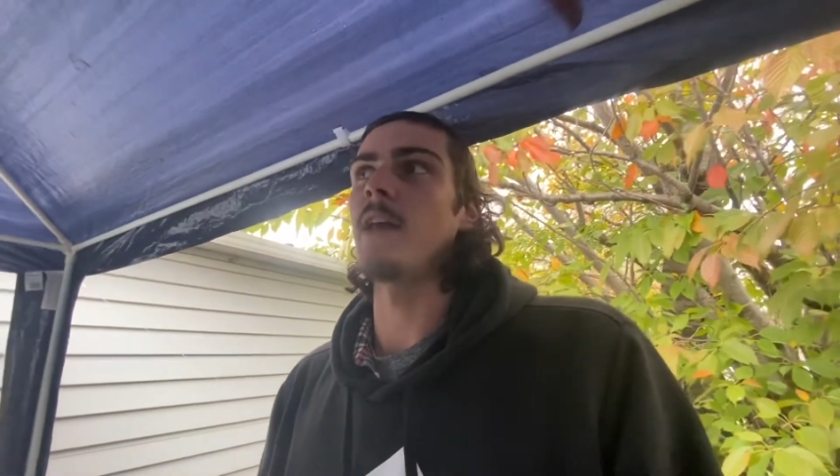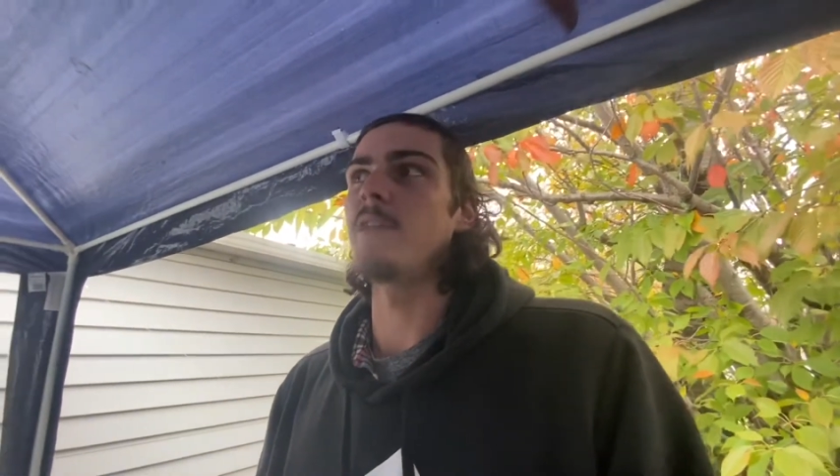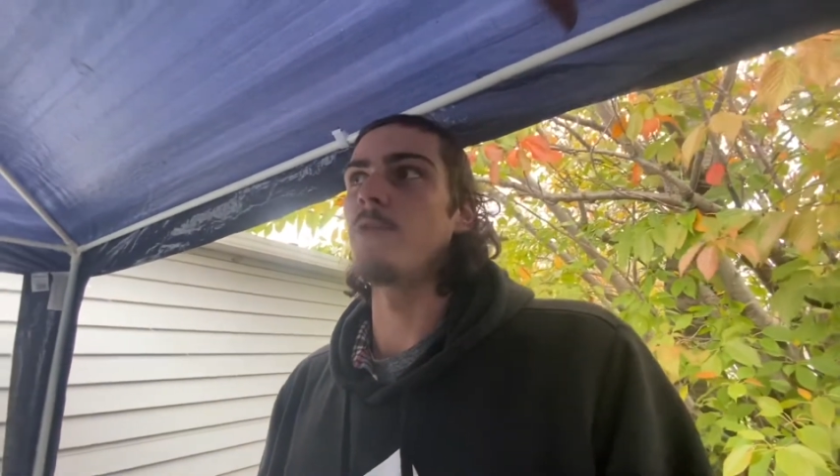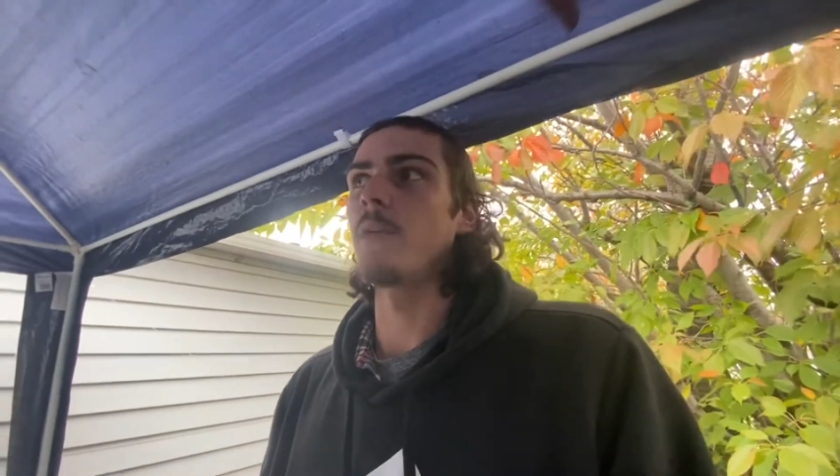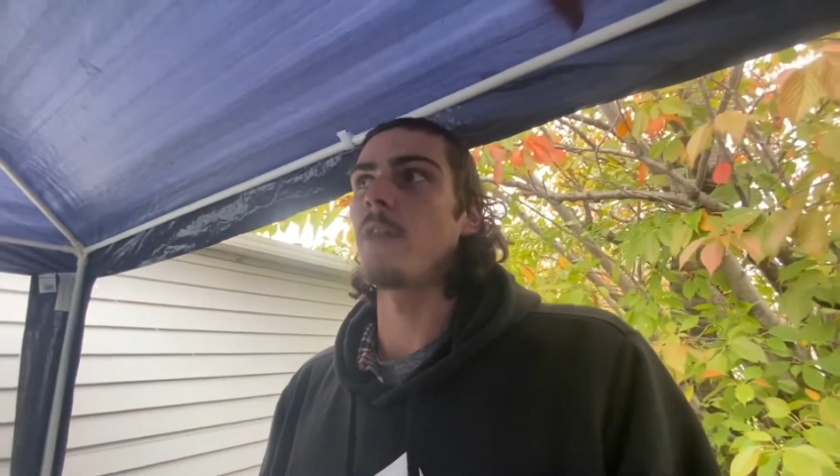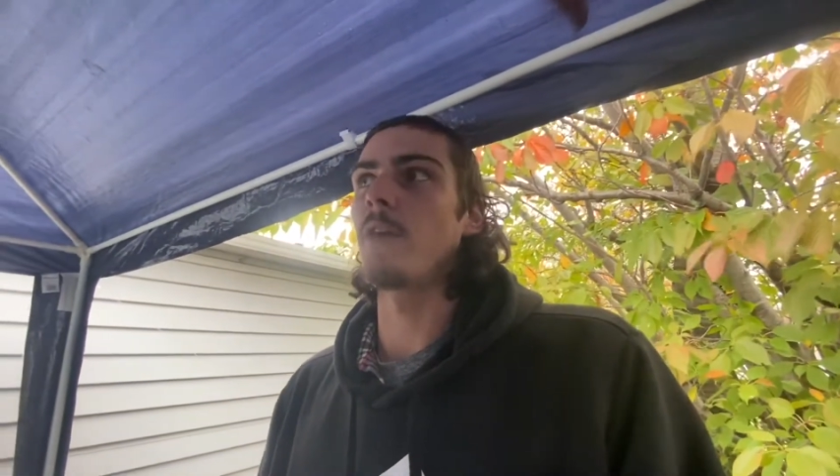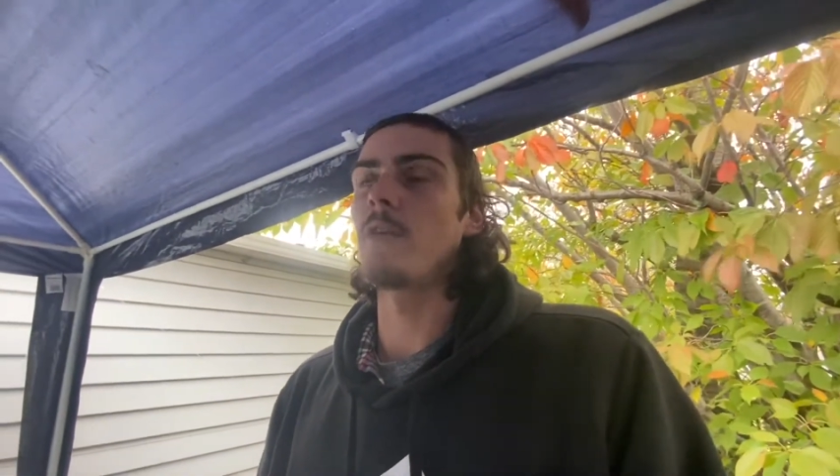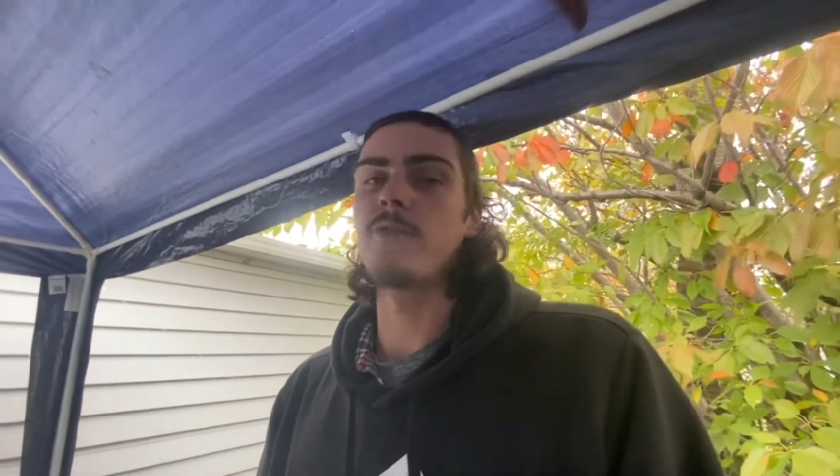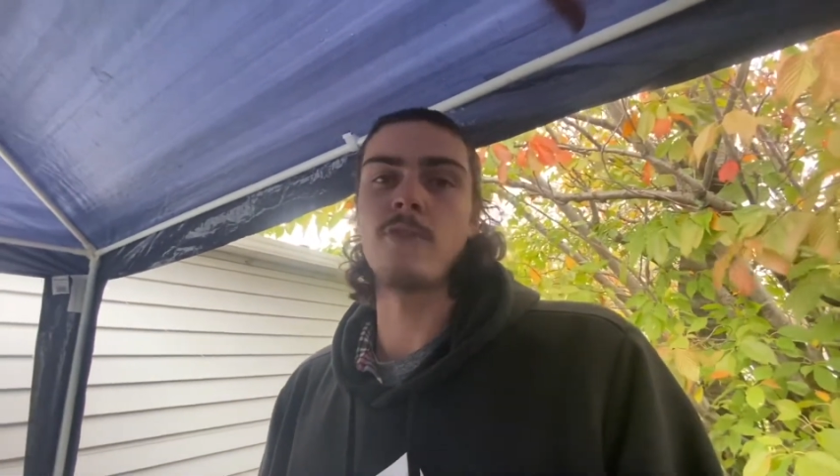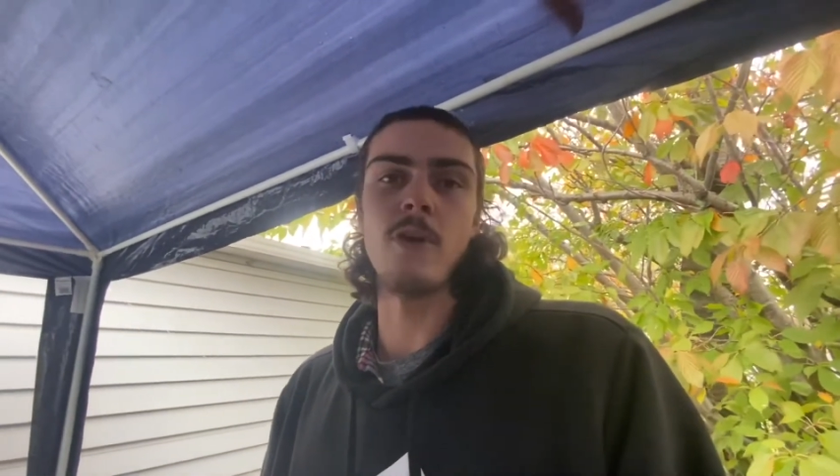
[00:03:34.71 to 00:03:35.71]
new one of
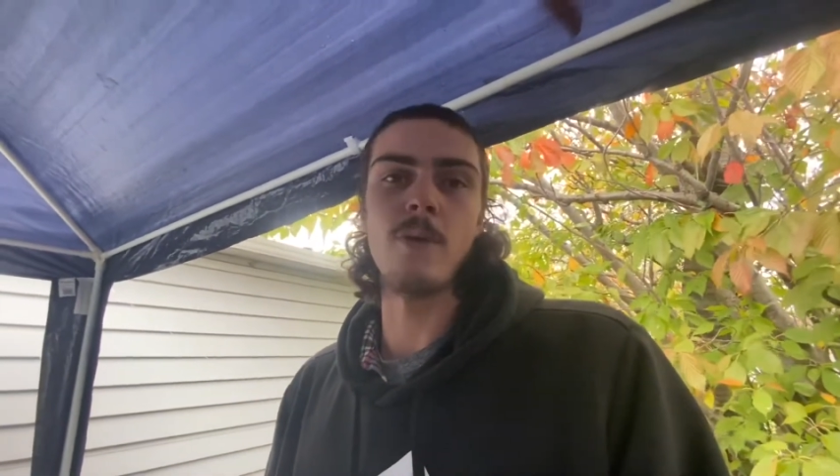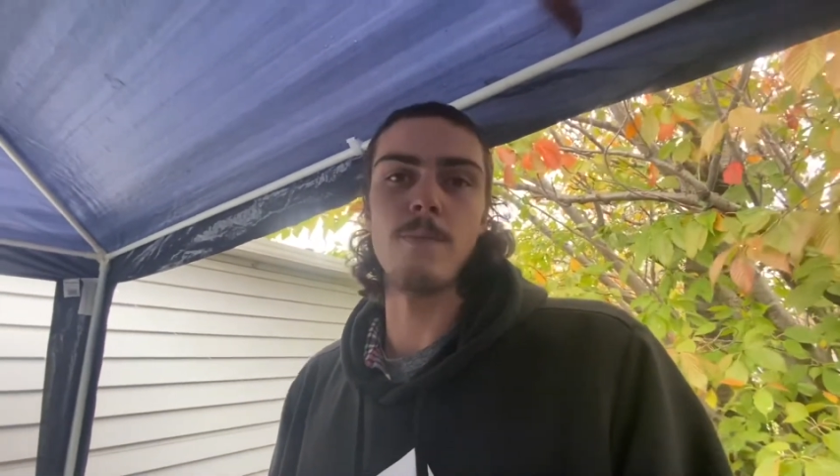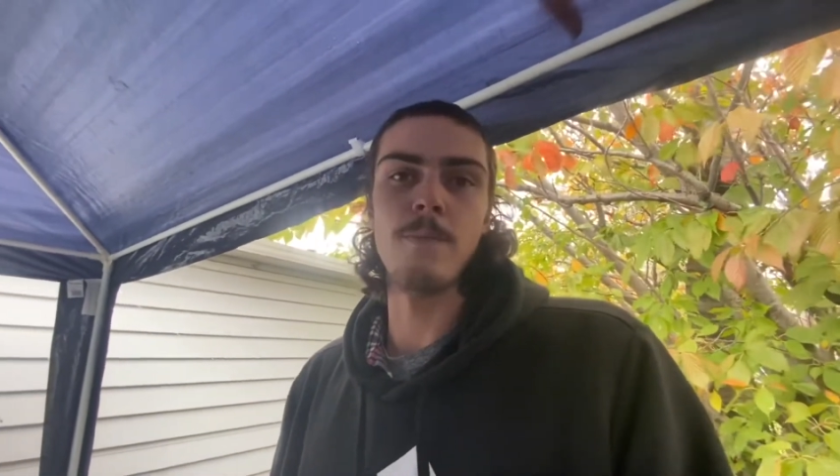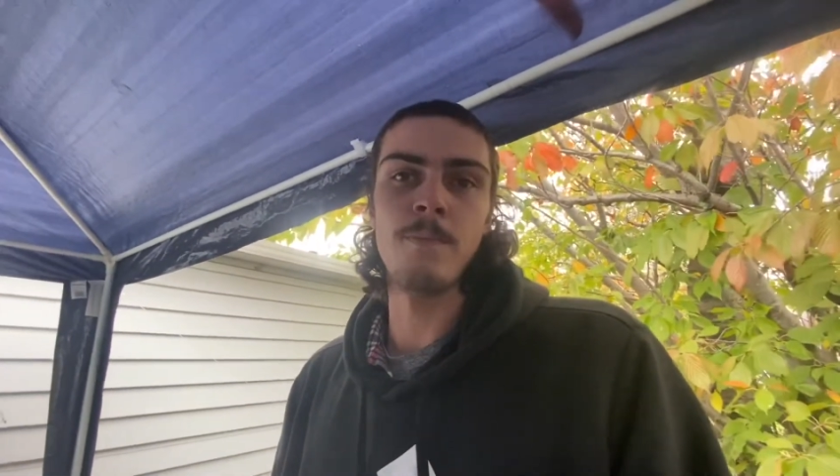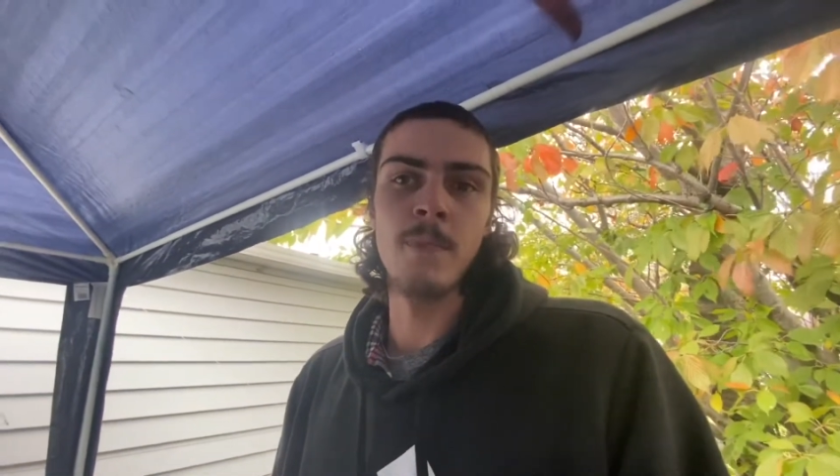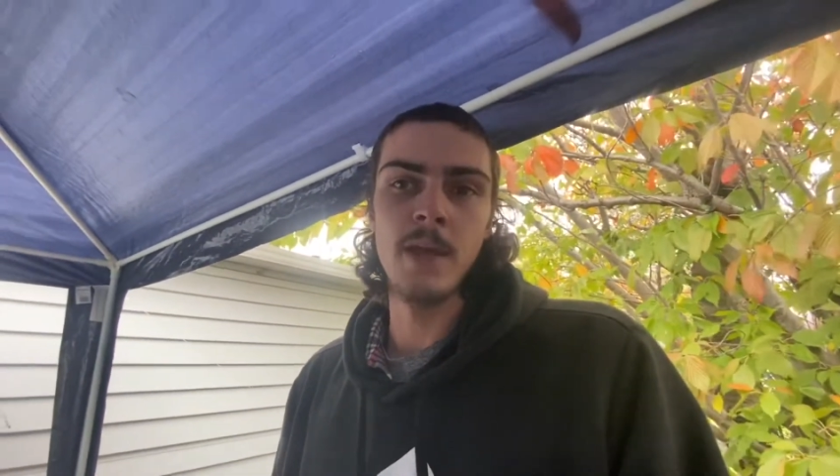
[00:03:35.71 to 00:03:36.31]
those from